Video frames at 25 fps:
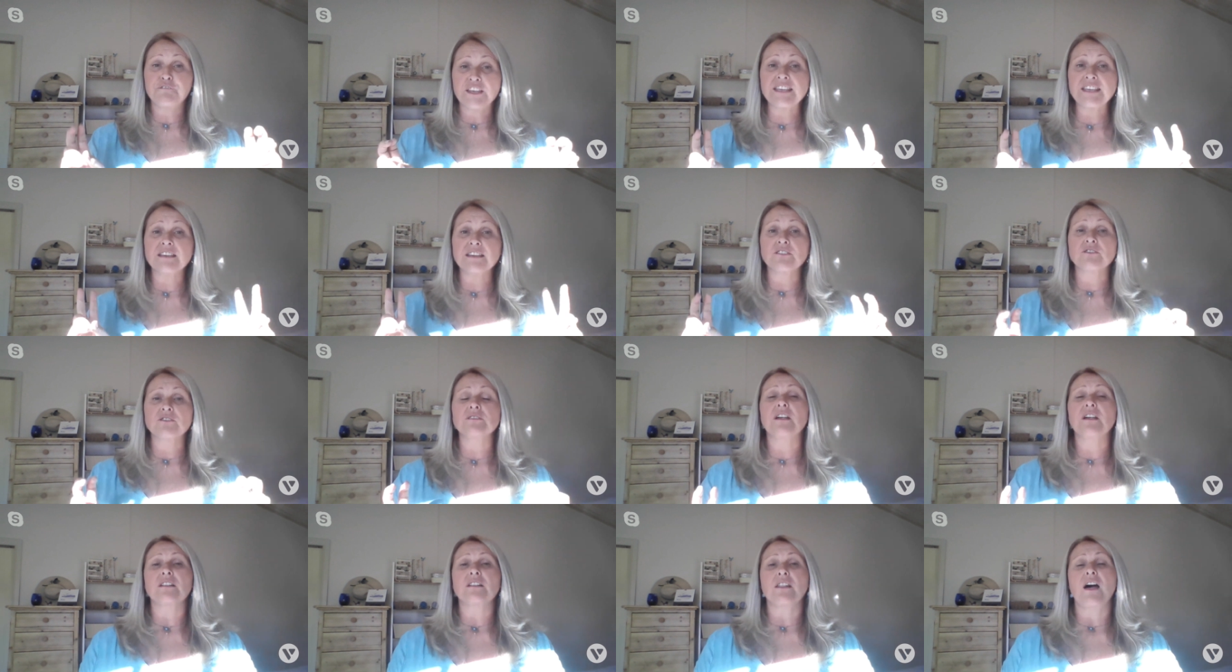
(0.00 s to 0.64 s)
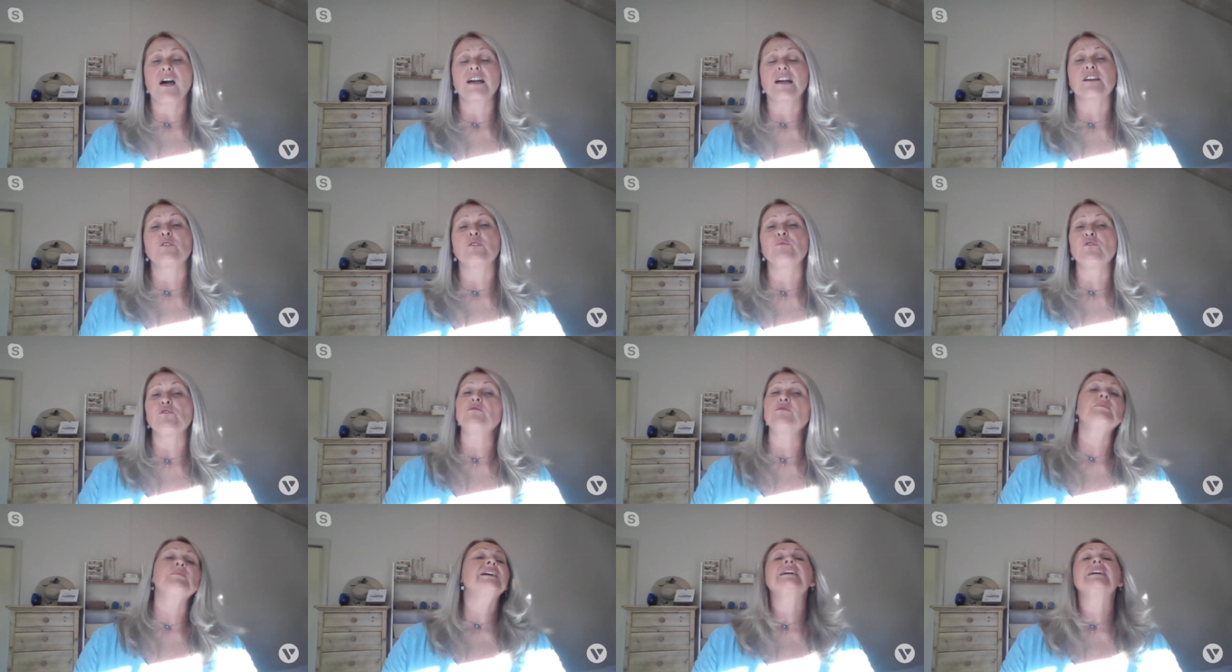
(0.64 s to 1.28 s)
feel like a
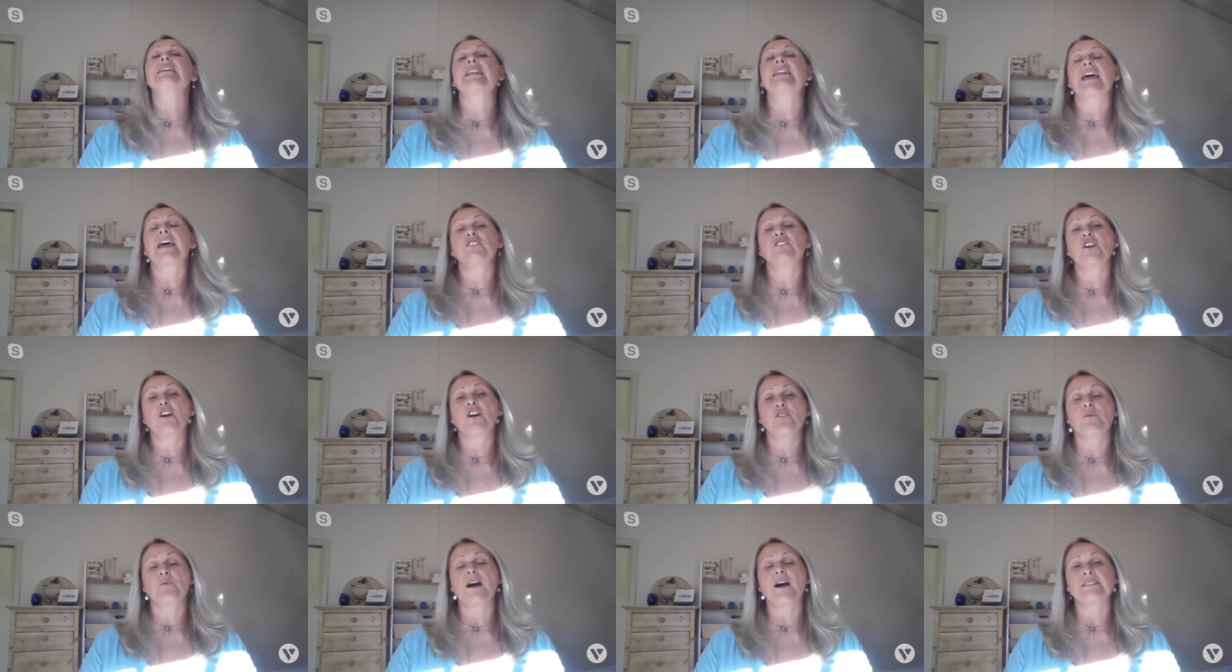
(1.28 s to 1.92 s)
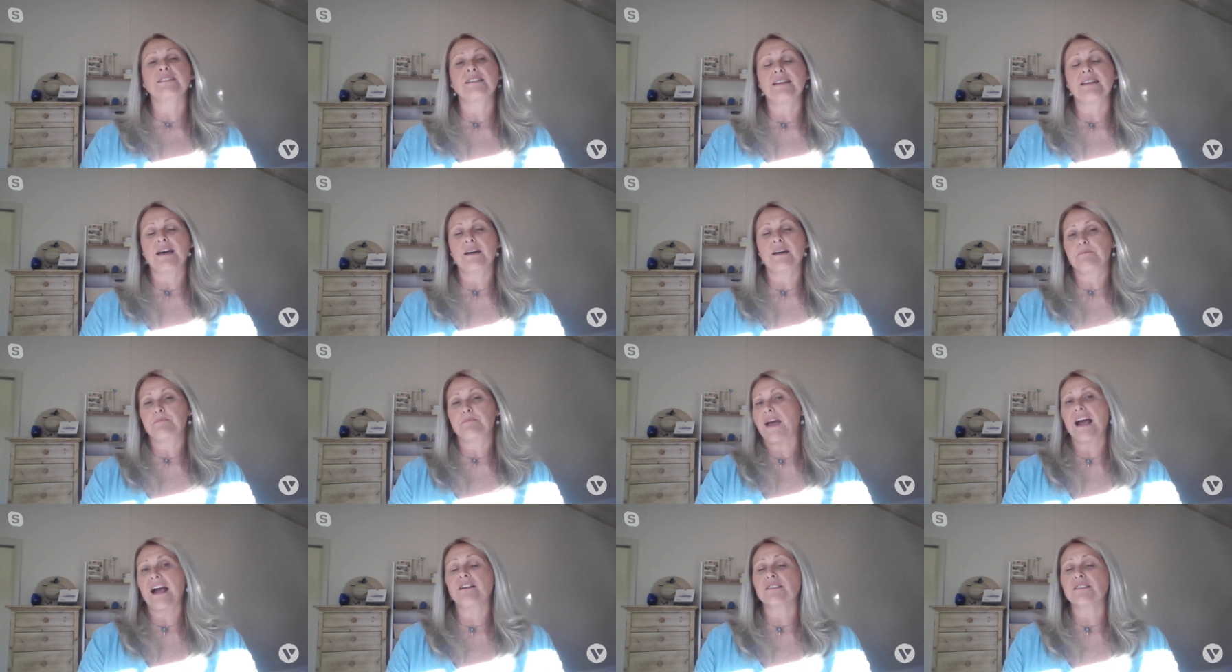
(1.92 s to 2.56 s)
woman, and no one
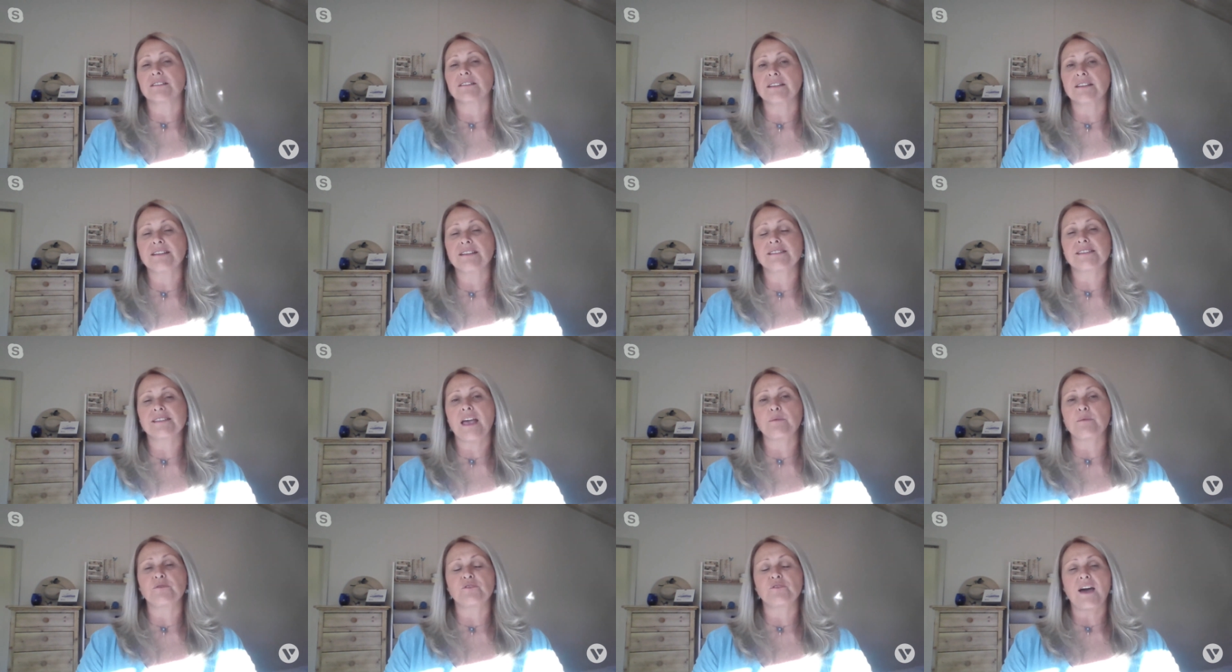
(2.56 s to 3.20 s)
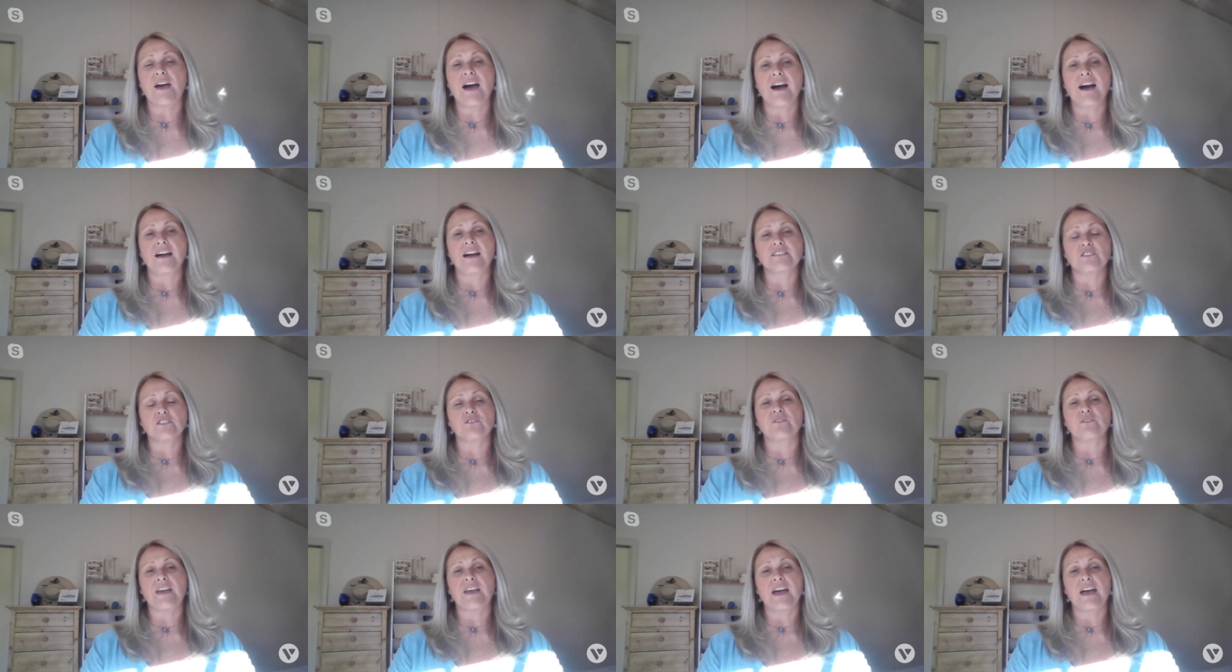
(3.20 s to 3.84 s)
apparently is able to
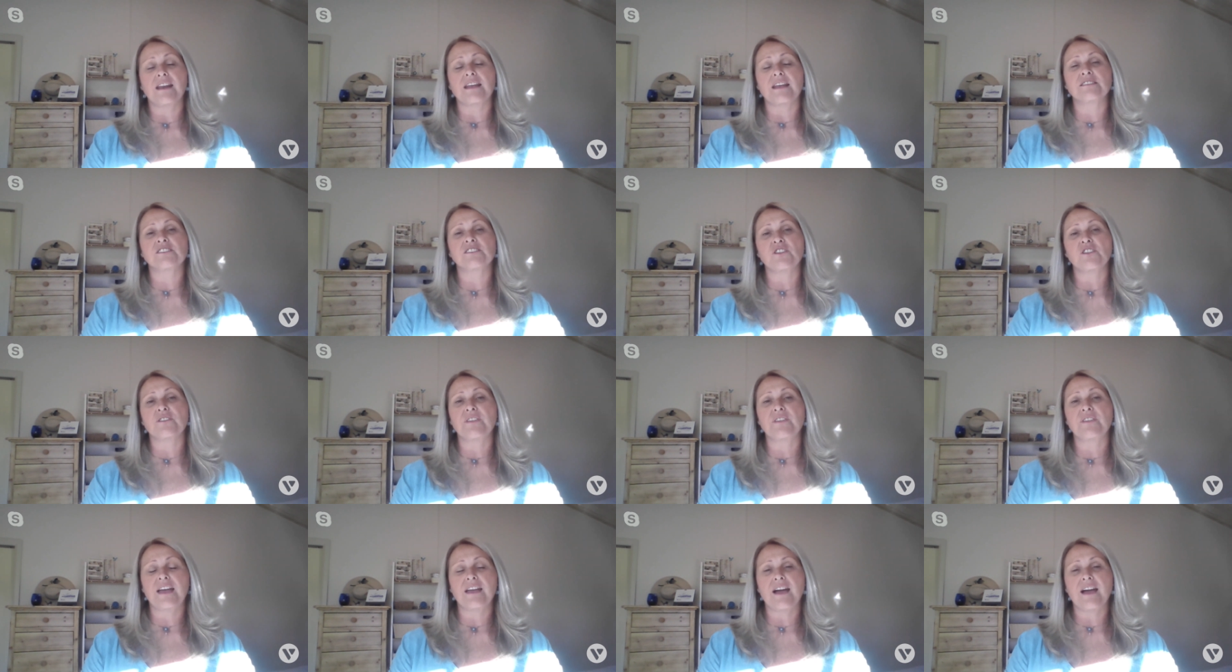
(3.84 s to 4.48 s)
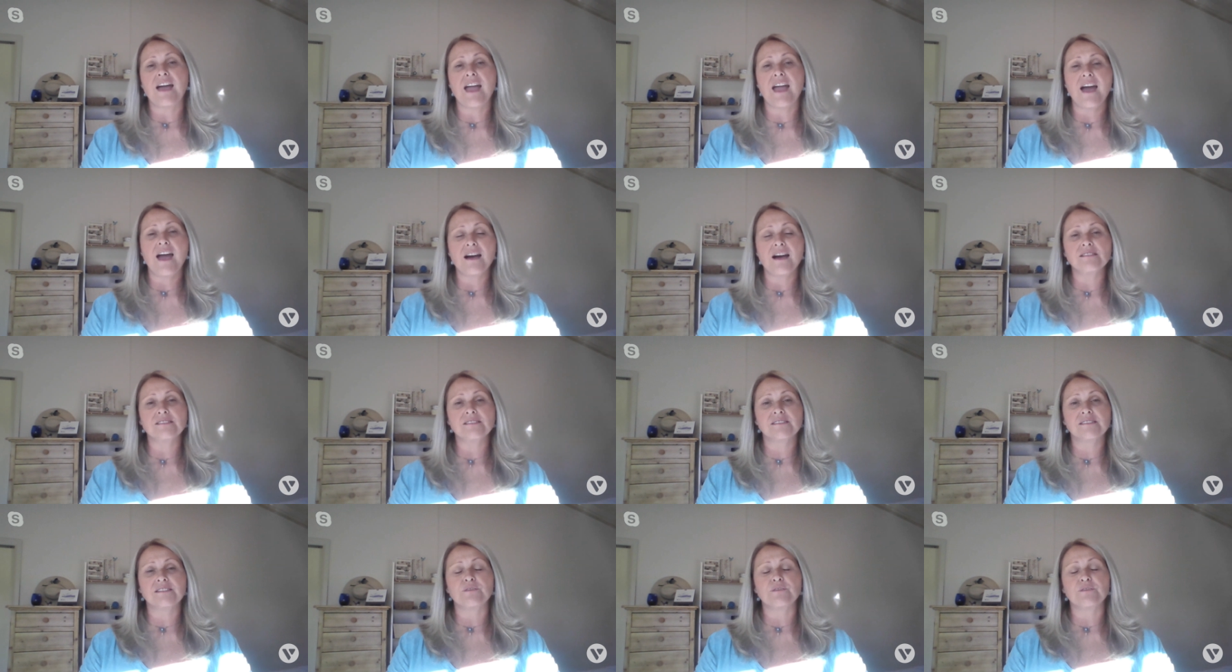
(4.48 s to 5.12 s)
argue that. And so they are
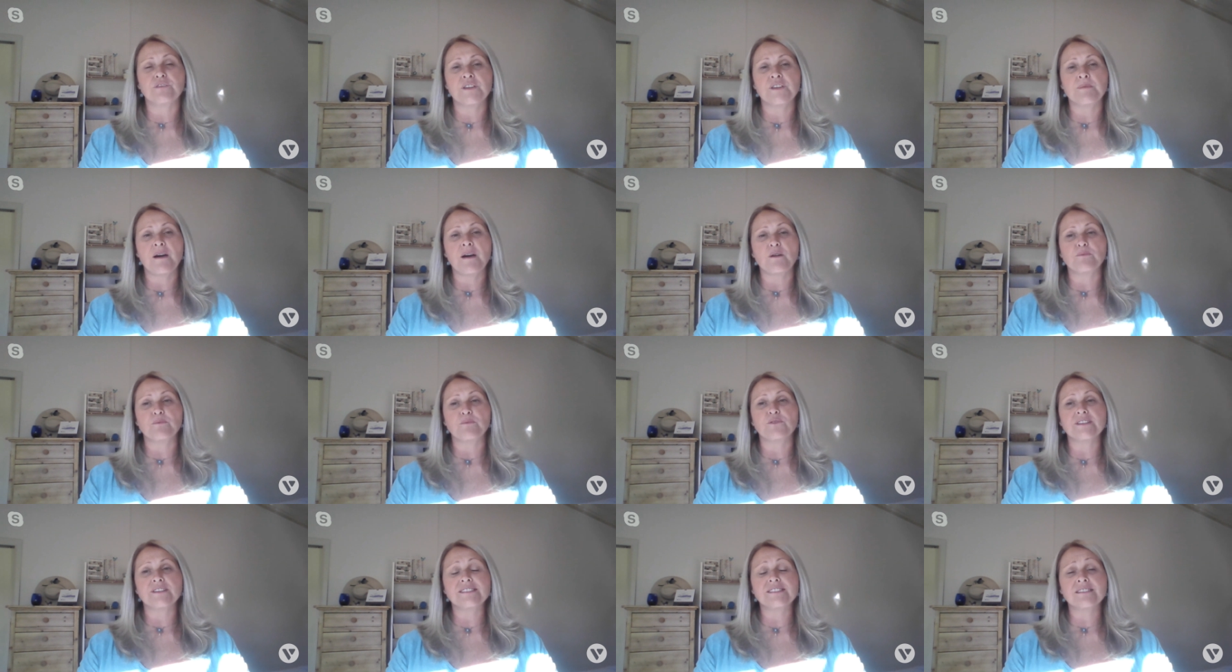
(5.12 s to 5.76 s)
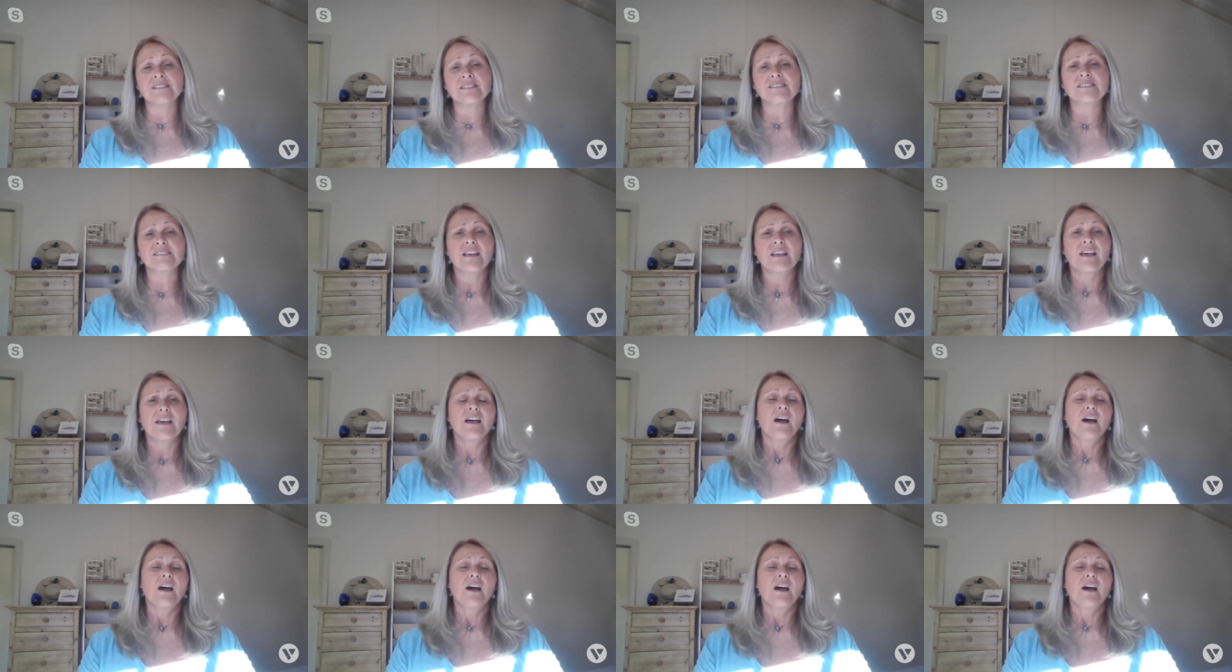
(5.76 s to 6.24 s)
housed in female prisons.